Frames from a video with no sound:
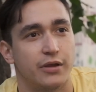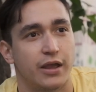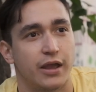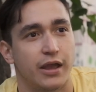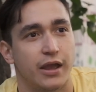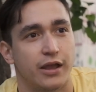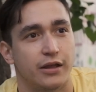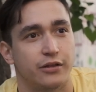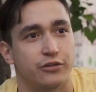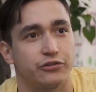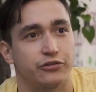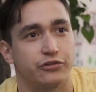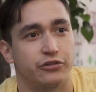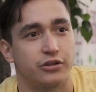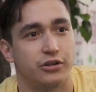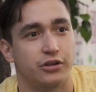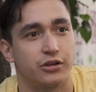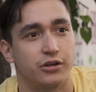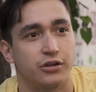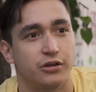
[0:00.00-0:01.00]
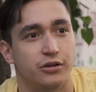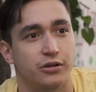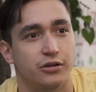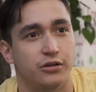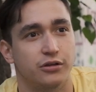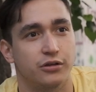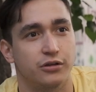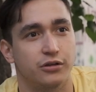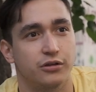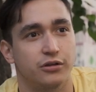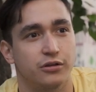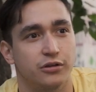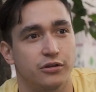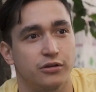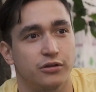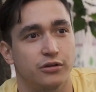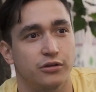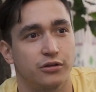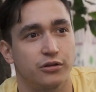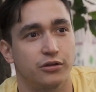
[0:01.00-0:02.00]
and she,
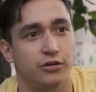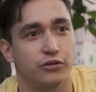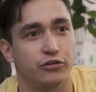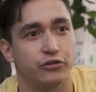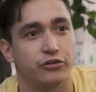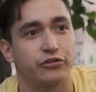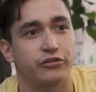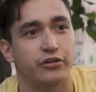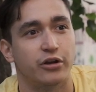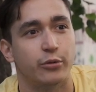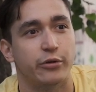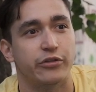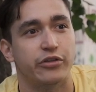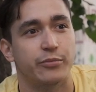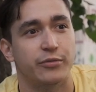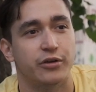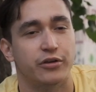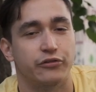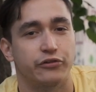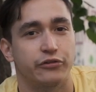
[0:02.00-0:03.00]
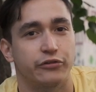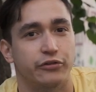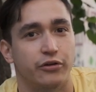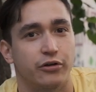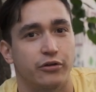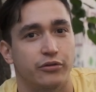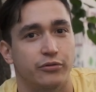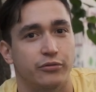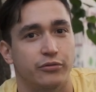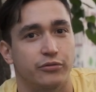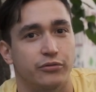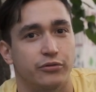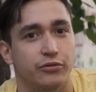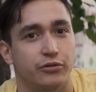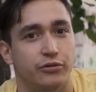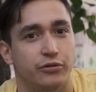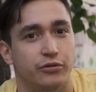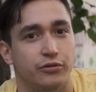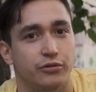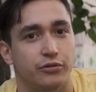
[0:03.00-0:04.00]
she stuck with him because she saw the,
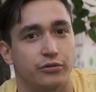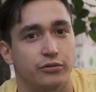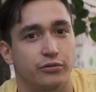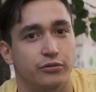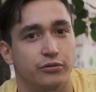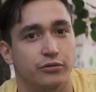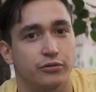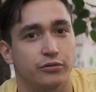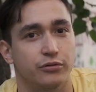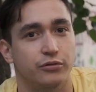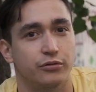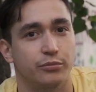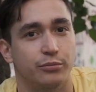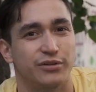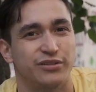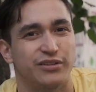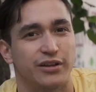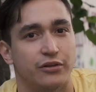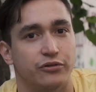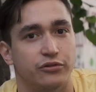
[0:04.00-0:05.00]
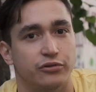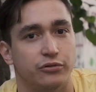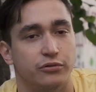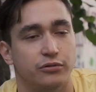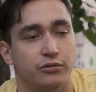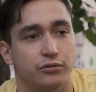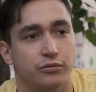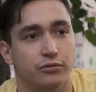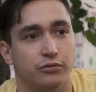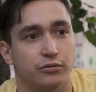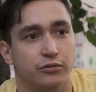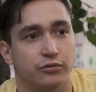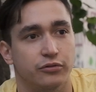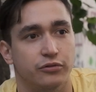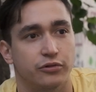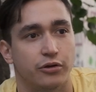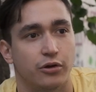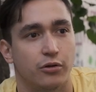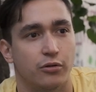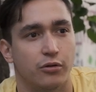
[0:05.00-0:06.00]
the potential.
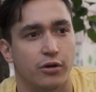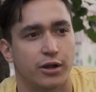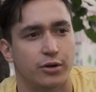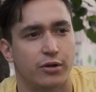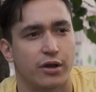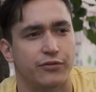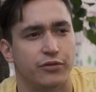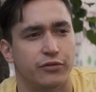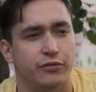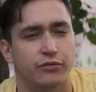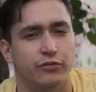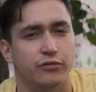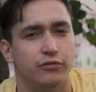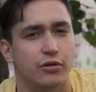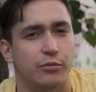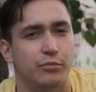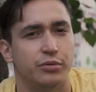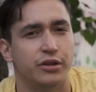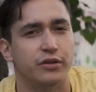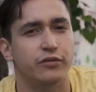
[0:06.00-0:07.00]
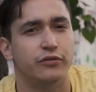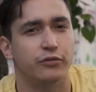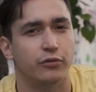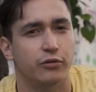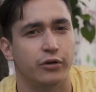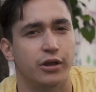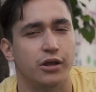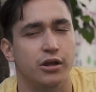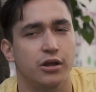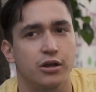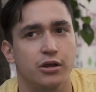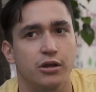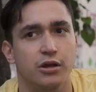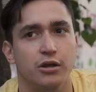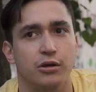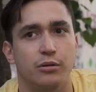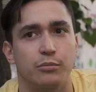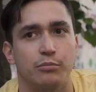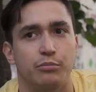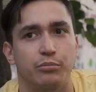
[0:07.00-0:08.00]
So I don't have this complete story,
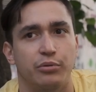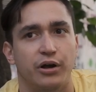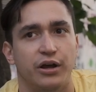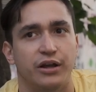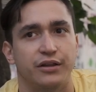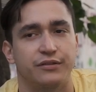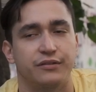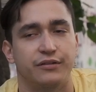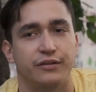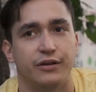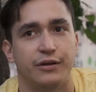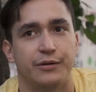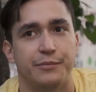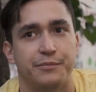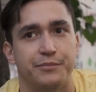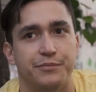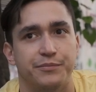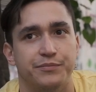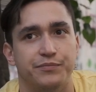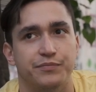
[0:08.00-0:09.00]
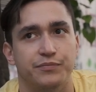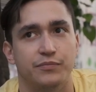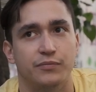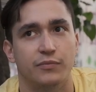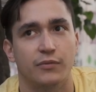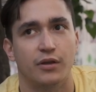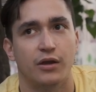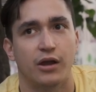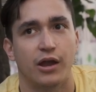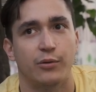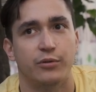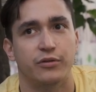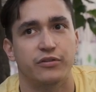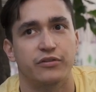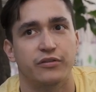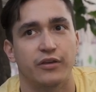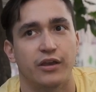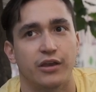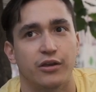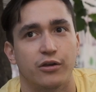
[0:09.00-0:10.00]
but um, I would
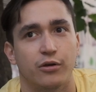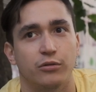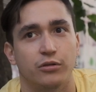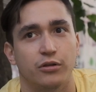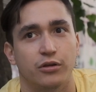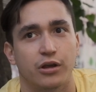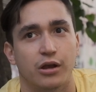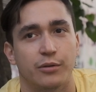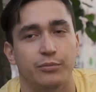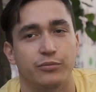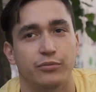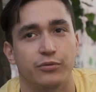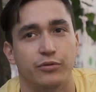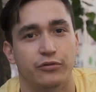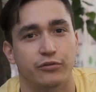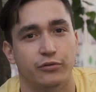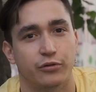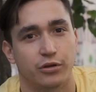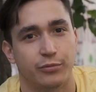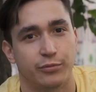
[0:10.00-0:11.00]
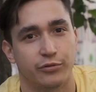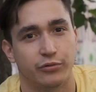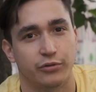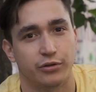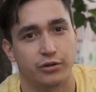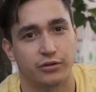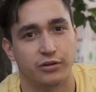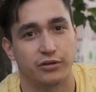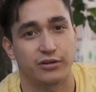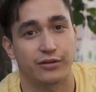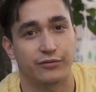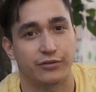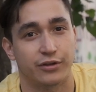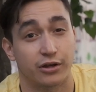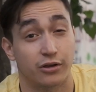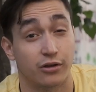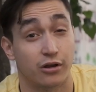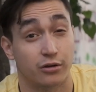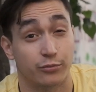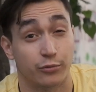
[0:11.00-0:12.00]
say go look up the story between Dee Devlin
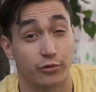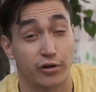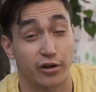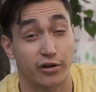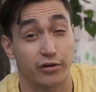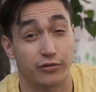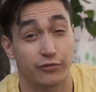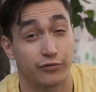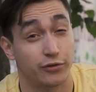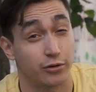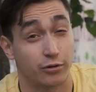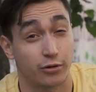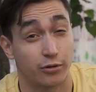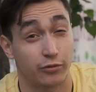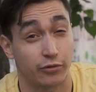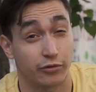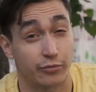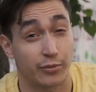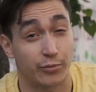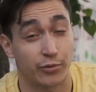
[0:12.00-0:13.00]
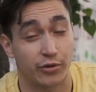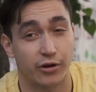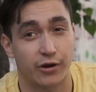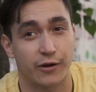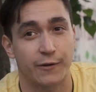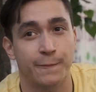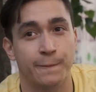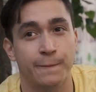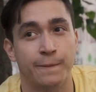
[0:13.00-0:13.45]
and Conor McGregor if you don't know who those people are,